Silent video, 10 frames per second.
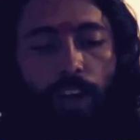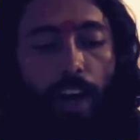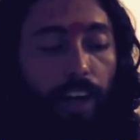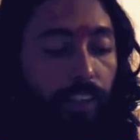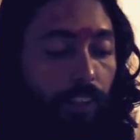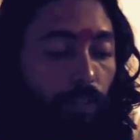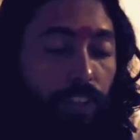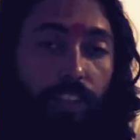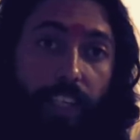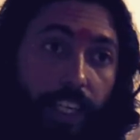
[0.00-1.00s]
And
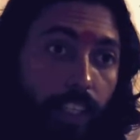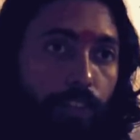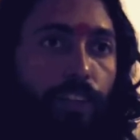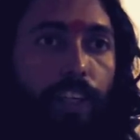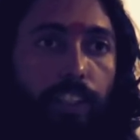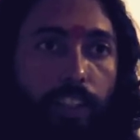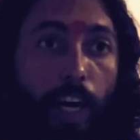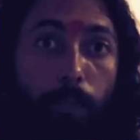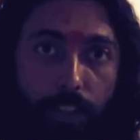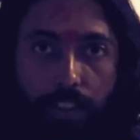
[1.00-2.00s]
with great effort
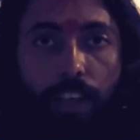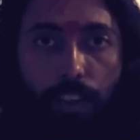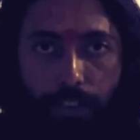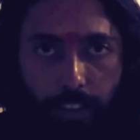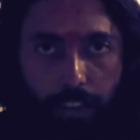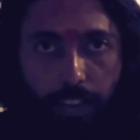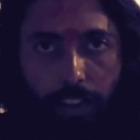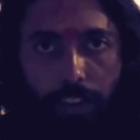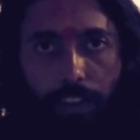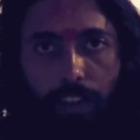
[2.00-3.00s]
and personal effort,
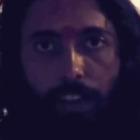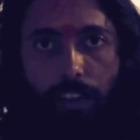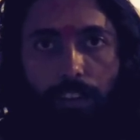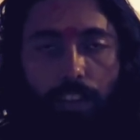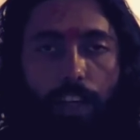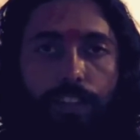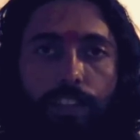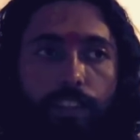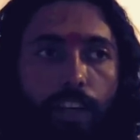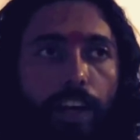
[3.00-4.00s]
Nilay
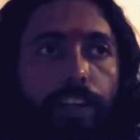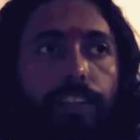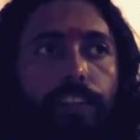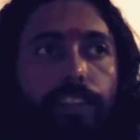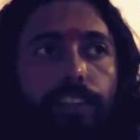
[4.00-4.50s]
Singh and